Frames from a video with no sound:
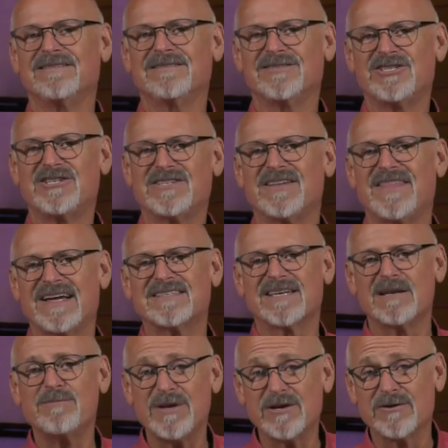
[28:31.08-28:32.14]
She said, that's
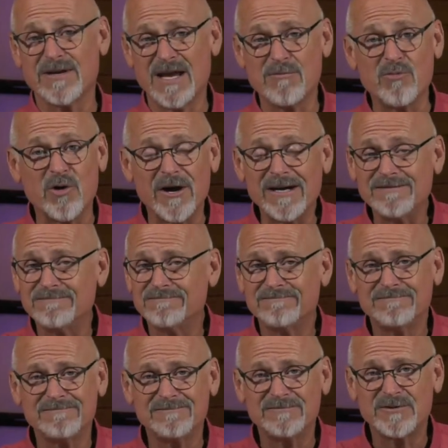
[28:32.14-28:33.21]
going to be your name, boy,
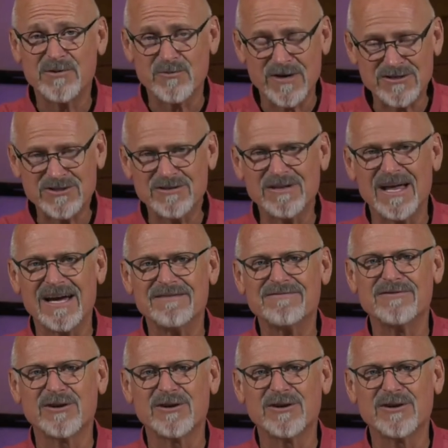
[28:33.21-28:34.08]
for the rest of your life.